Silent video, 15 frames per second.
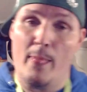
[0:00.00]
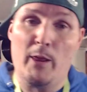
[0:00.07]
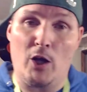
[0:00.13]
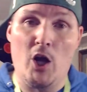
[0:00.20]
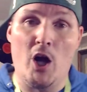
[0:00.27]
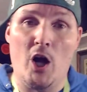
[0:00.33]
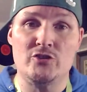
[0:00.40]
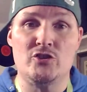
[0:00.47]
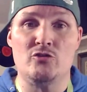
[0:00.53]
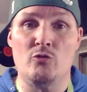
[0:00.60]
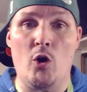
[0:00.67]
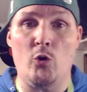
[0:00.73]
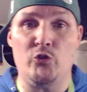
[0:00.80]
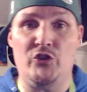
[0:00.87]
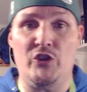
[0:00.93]
the Guns N'
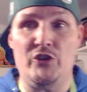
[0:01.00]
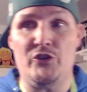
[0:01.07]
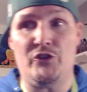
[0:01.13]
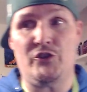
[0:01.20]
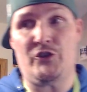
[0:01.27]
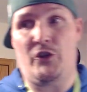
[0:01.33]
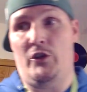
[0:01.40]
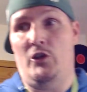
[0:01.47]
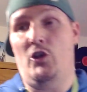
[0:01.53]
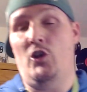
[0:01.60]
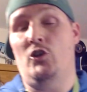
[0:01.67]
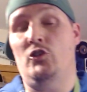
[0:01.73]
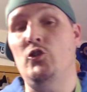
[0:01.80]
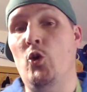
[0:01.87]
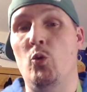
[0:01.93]
Roses
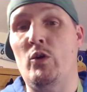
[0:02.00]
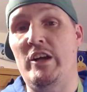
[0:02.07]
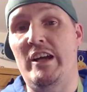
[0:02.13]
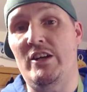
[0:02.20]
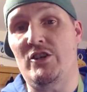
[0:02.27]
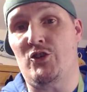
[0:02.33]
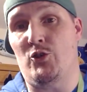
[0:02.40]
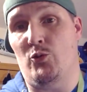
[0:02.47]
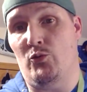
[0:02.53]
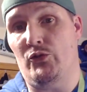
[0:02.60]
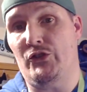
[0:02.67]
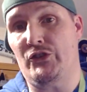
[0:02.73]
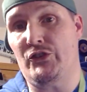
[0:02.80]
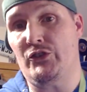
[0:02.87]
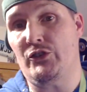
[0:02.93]
new
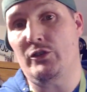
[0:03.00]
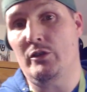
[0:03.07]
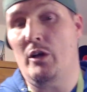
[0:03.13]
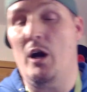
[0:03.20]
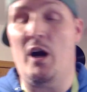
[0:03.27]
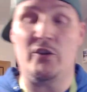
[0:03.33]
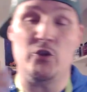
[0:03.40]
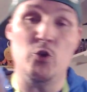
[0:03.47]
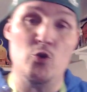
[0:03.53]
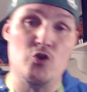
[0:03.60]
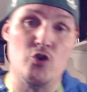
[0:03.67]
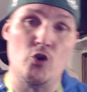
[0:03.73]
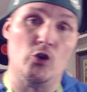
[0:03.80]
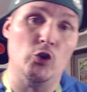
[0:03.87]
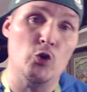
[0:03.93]
reissues on
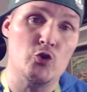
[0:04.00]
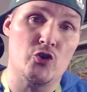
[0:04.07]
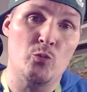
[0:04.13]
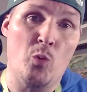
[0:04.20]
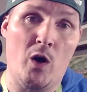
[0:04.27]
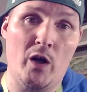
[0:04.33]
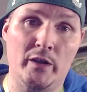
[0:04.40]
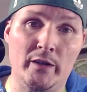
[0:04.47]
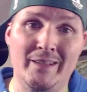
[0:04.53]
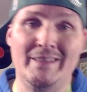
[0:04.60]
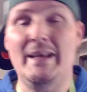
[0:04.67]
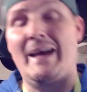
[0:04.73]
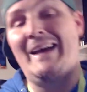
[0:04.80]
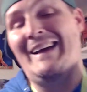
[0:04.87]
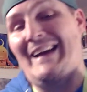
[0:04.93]
Use Your Illusion 1
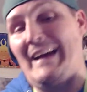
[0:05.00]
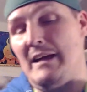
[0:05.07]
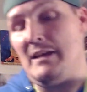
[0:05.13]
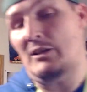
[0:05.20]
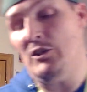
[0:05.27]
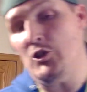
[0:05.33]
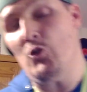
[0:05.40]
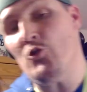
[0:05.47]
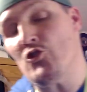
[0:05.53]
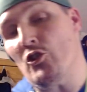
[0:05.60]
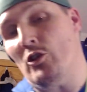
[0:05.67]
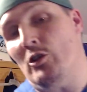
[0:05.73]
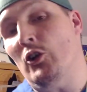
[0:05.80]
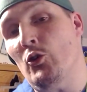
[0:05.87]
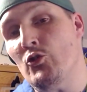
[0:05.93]
and Use
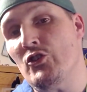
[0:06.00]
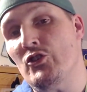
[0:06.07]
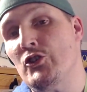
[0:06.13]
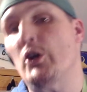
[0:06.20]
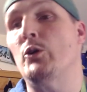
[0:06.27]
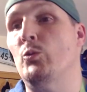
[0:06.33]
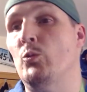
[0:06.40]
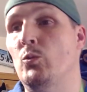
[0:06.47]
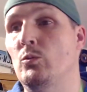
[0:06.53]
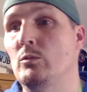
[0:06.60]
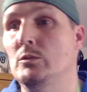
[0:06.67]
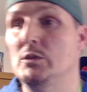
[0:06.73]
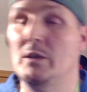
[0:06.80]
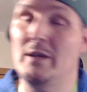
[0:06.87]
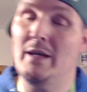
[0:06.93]
Your Illusion 2.
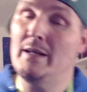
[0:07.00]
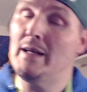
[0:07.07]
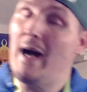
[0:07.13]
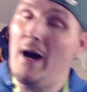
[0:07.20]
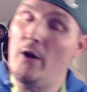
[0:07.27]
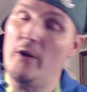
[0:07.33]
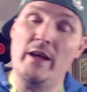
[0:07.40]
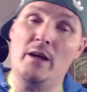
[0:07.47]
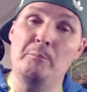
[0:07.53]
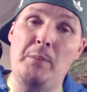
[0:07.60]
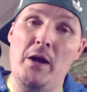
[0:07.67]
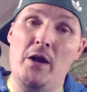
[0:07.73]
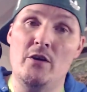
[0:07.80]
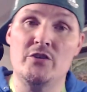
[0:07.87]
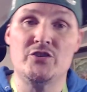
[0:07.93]
How do they
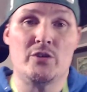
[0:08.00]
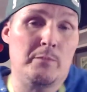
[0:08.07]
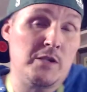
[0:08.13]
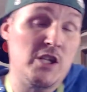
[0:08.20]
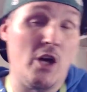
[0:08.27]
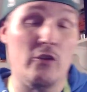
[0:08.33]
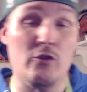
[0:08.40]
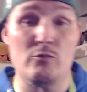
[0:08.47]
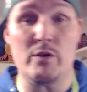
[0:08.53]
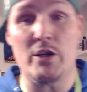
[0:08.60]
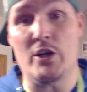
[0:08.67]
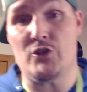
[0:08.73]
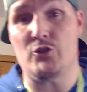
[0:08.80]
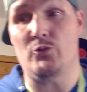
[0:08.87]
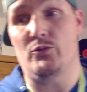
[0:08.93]
compare to some of the other
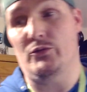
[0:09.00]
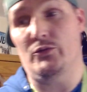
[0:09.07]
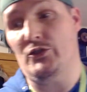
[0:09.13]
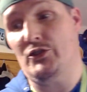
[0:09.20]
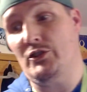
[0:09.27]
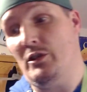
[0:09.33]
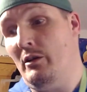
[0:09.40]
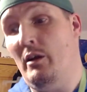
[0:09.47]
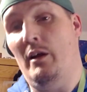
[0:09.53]
reissues?